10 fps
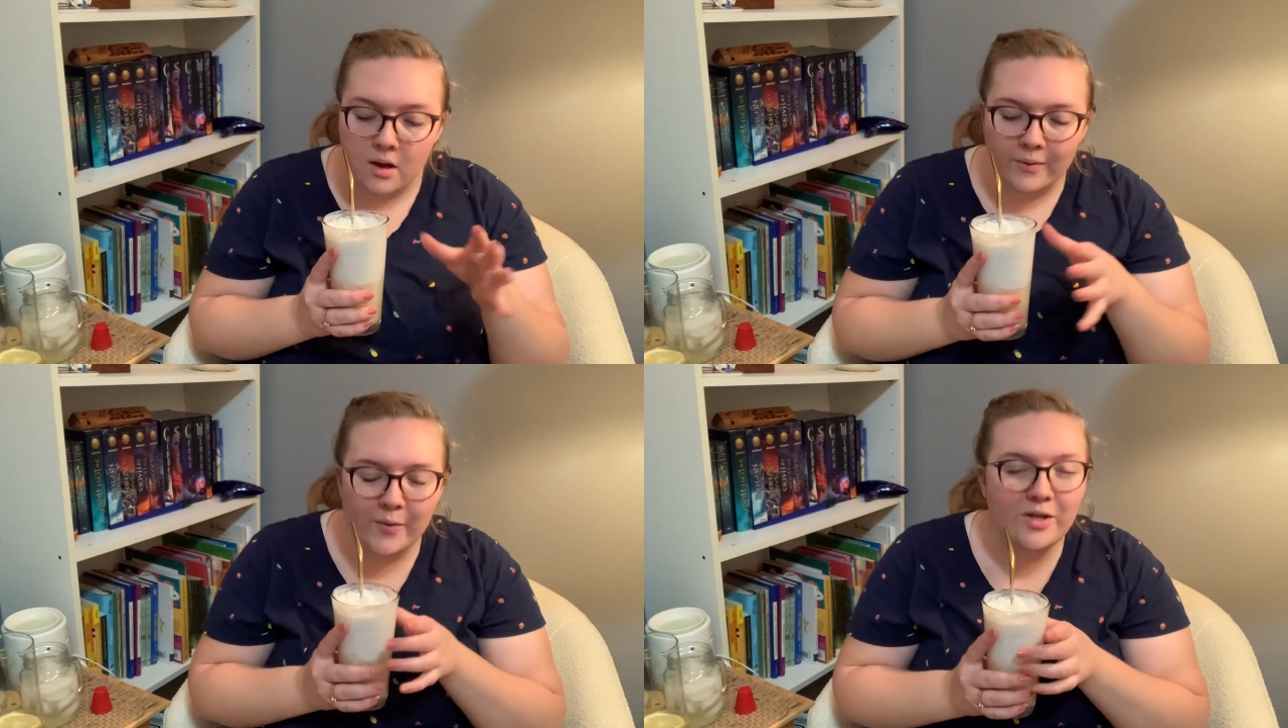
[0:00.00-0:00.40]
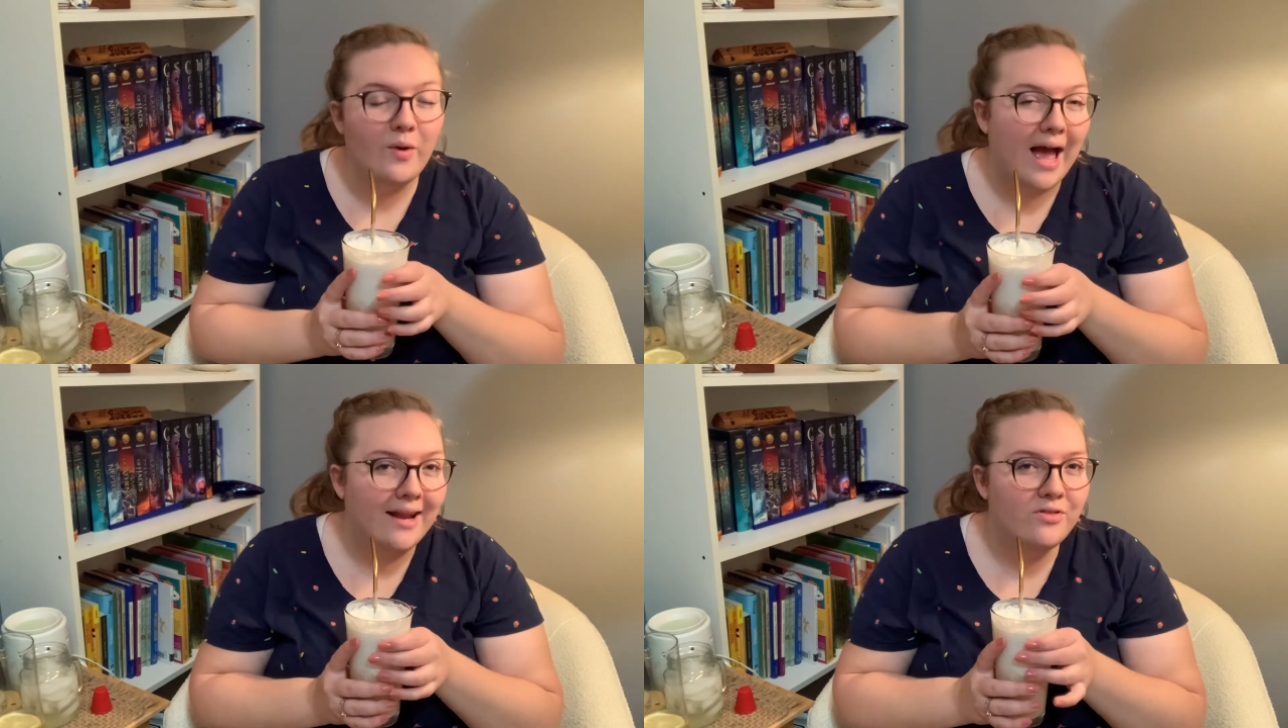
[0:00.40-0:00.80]
But when you
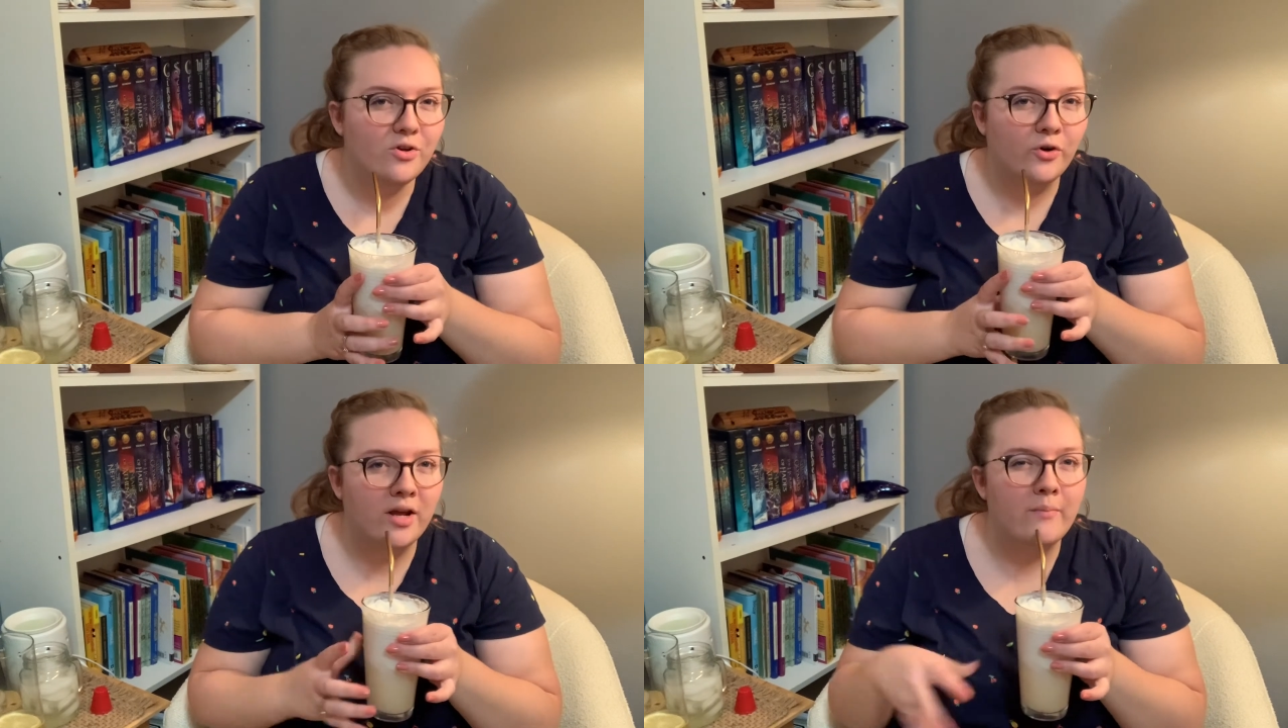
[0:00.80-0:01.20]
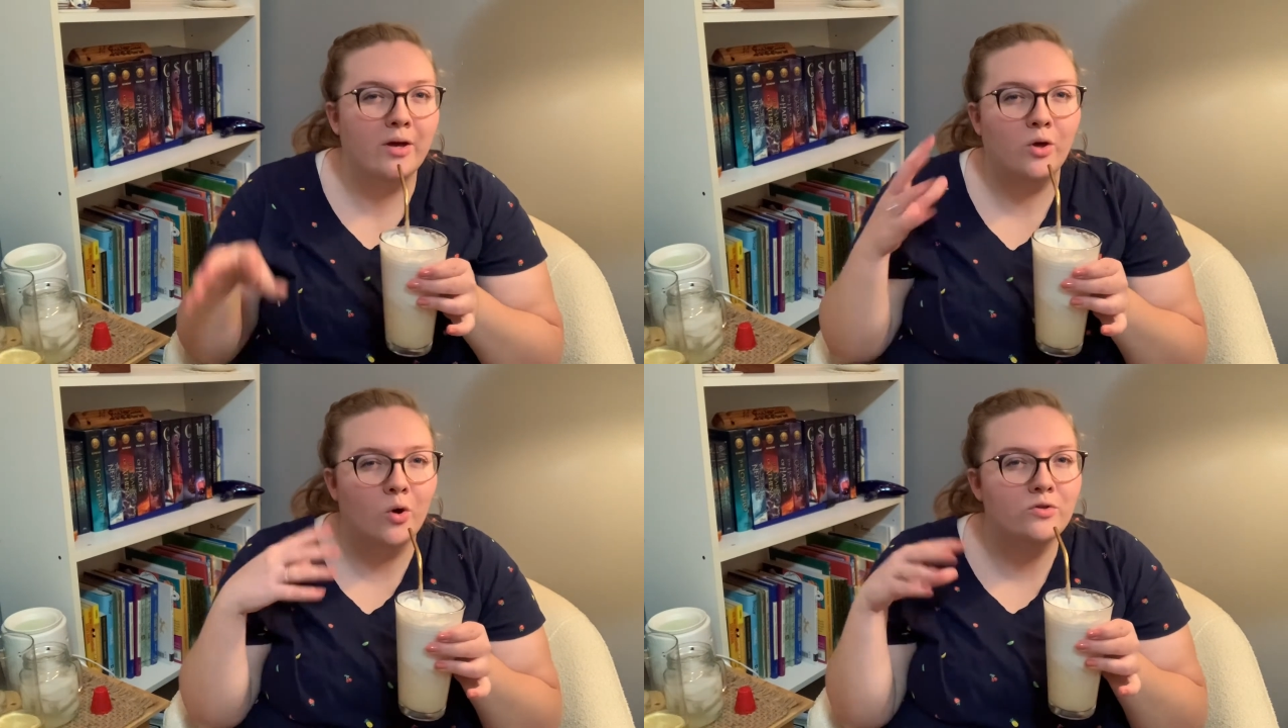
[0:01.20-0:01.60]
add in the cream,
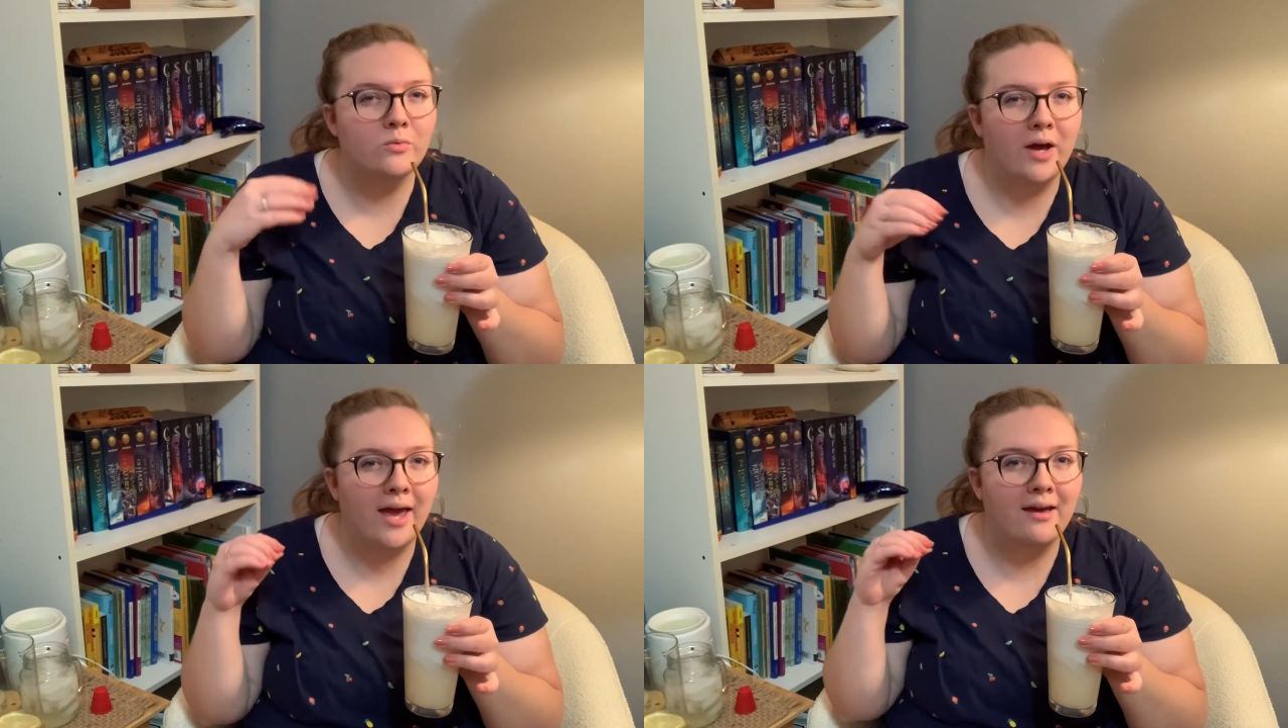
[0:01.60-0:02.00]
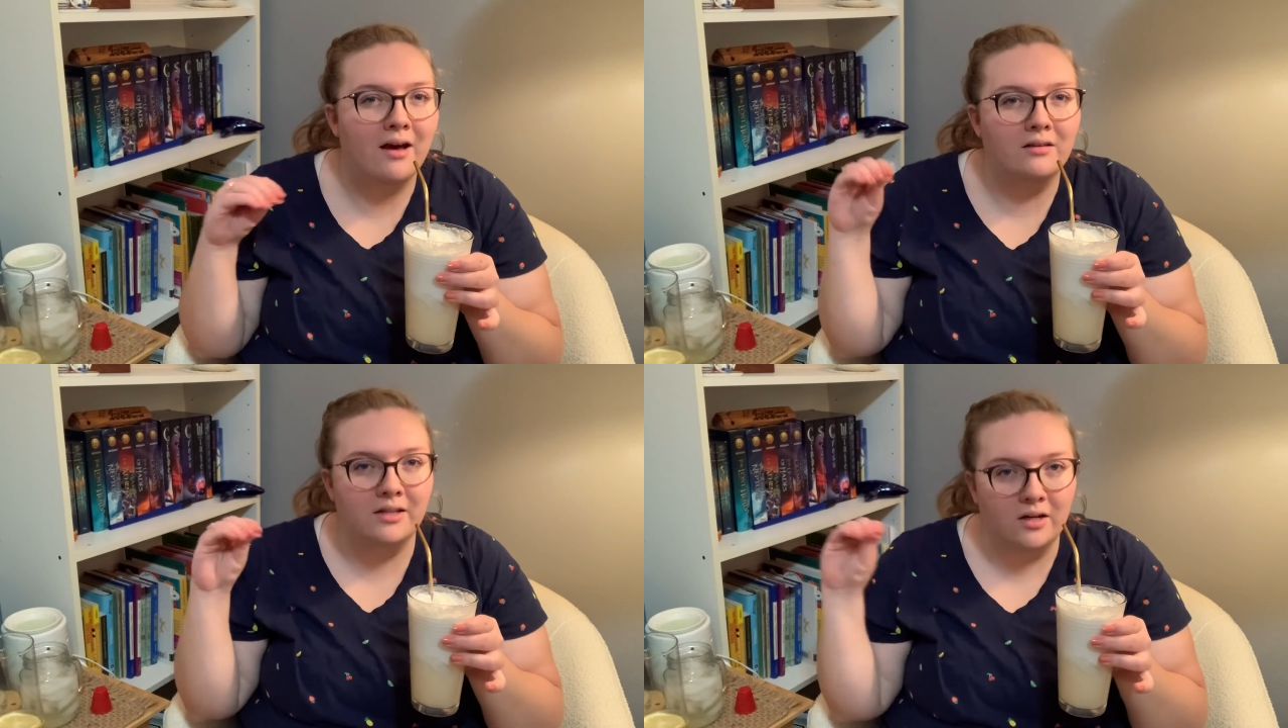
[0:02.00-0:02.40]
it goes away
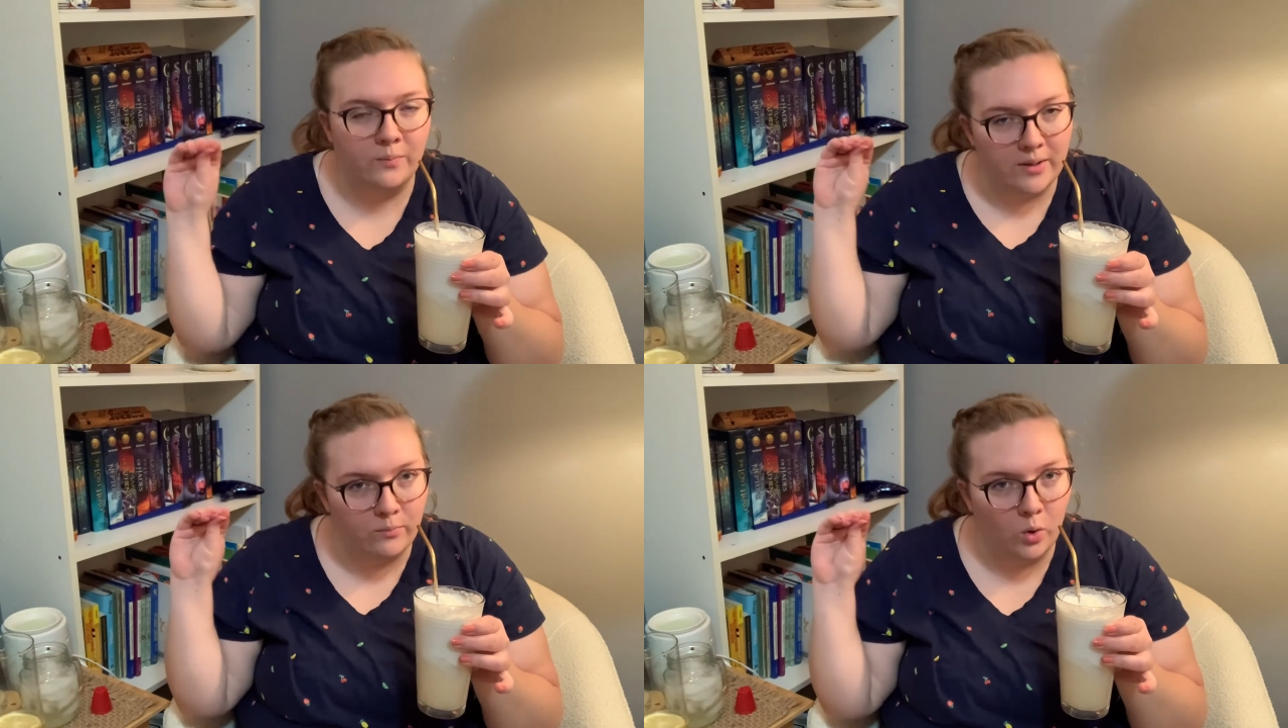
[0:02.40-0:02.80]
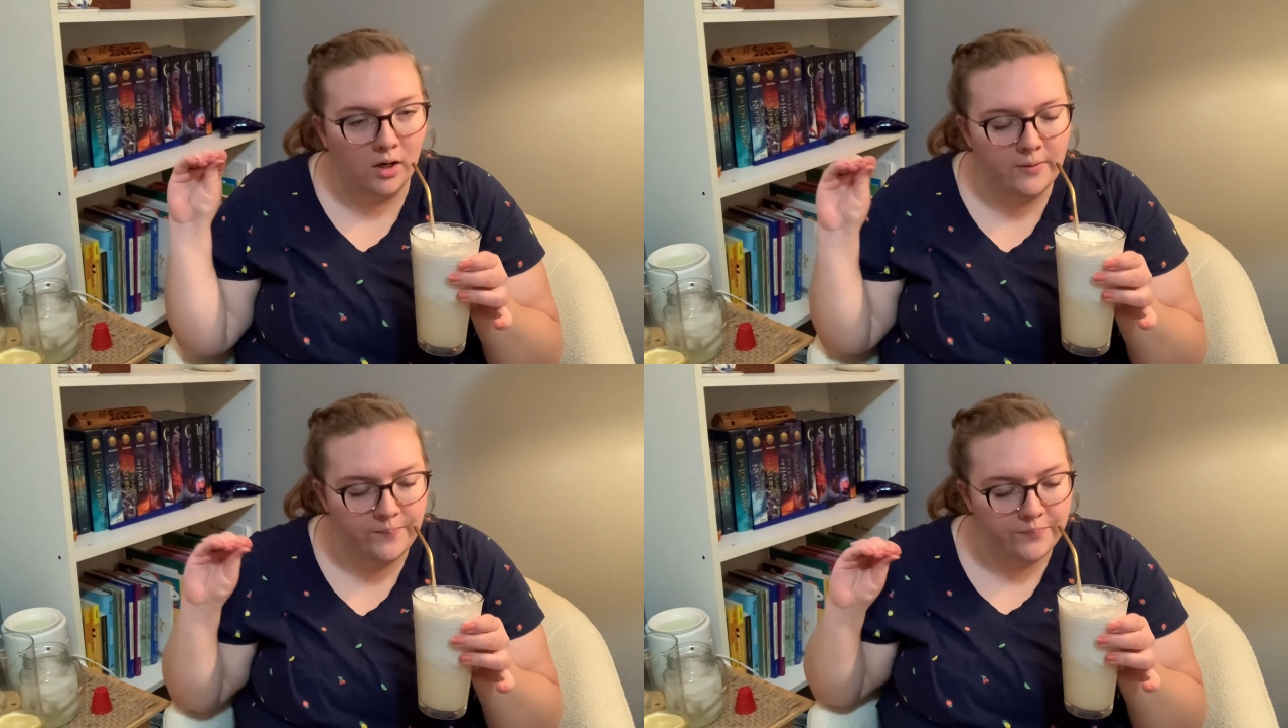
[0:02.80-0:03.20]
a little bit more.